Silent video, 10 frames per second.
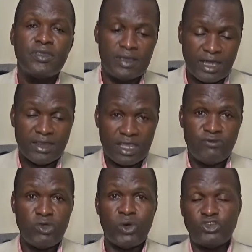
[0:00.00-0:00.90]
he can
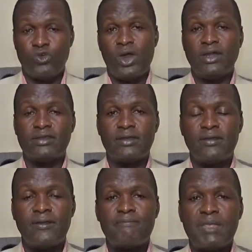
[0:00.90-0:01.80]
give you what you want.
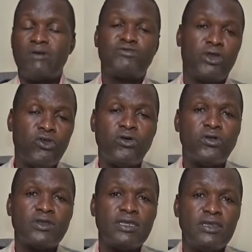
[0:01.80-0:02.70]
After
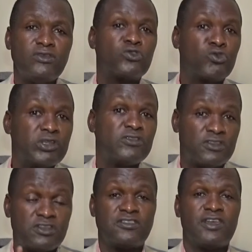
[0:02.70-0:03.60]
all, his
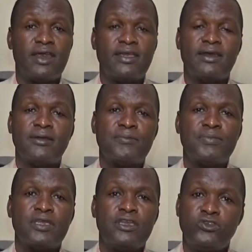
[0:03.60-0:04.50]
greatest desire
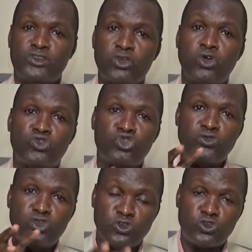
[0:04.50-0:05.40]
is to take
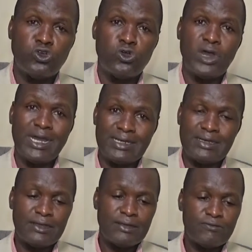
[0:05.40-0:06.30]
control of your soul
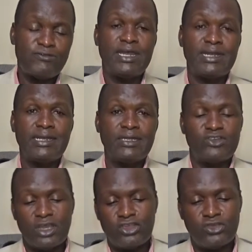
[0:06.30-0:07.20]
and finally
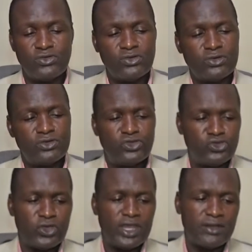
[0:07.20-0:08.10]
take you
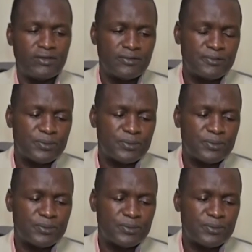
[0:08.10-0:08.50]
to hell.